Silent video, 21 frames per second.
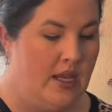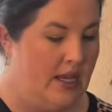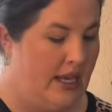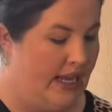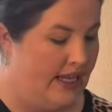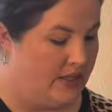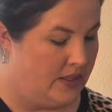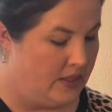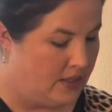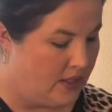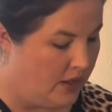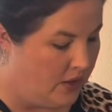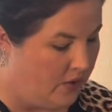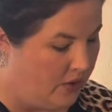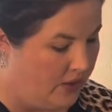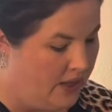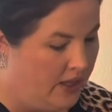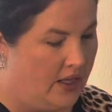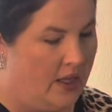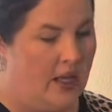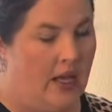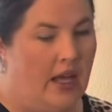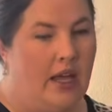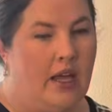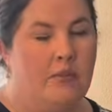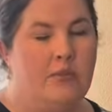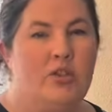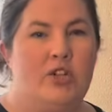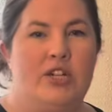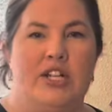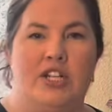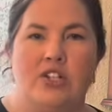And so
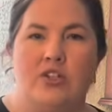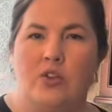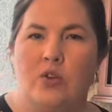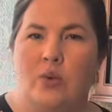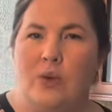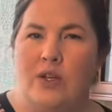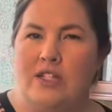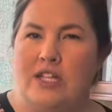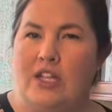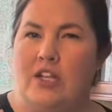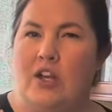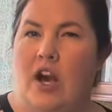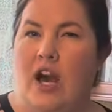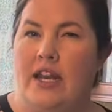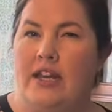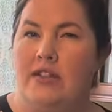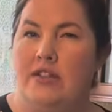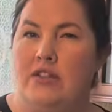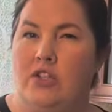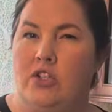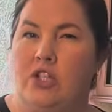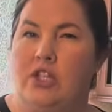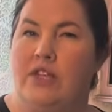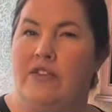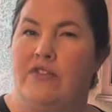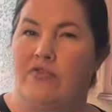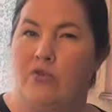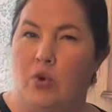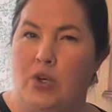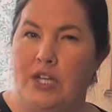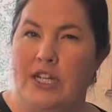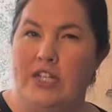traditional quilting cotton is usually
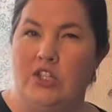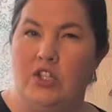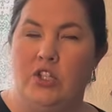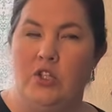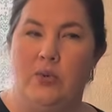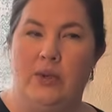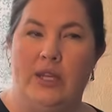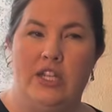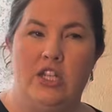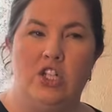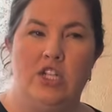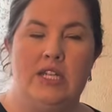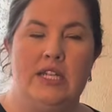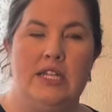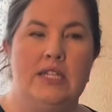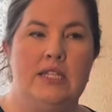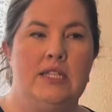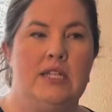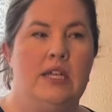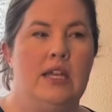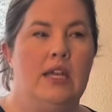42 inches